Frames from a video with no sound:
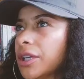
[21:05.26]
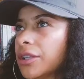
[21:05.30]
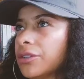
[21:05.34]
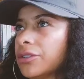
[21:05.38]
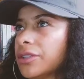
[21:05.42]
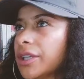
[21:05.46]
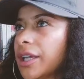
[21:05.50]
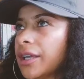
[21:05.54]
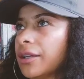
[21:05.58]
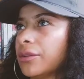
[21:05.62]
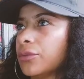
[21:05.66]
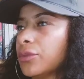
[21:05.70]
other
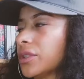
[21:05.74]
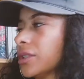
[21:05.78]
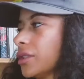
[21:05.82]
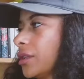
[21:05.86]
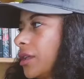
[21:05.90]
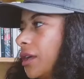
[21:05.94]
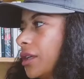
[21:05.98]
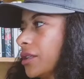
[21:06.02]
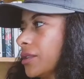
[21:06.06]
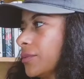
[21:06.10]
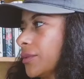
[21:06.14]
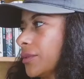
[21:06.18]
day went to
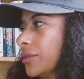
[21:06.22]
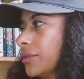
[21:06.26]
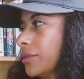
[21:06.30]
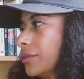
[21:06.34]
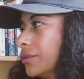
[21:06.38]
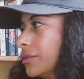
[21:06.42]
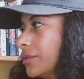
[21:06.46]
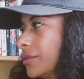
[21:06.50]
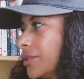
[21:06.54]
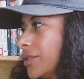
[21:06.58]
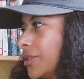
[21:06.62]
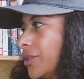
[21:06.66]
the
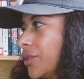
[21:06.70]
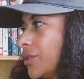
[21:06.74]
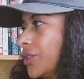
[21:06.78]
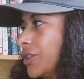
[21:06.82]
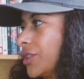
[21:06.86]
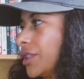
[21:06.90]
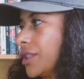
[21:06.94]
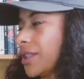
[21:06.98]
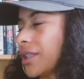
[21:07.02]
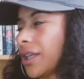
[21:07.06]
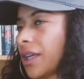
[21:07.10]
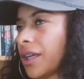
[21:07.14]
hospital. So it's
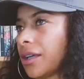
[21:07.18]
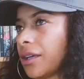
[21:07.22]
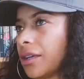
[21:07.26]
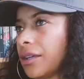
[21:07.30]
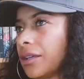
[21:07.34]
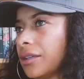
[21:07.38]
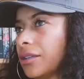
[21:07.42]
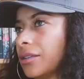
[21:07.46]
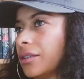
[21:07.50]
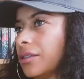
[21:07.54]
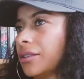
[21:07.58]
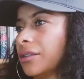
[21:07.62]
just like
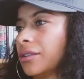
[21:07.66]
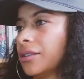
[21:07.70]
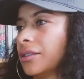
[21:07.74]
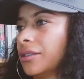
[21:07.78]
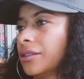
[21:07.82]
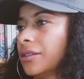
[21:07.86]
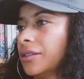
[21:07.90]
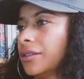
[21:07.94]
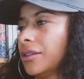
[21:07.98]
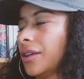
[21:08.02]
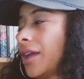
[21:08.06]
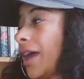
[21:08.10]
I
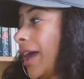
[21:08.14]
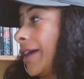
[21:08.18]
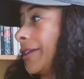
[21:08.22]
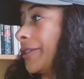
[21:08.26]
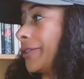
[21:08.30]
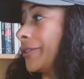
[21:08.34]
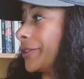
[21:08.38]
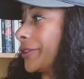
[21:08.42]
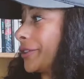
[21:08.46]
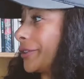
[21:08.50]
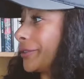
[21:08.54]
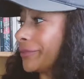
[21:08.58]

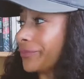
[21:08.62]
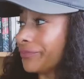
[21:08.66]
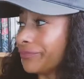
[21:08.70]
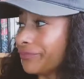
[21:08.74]
don't know.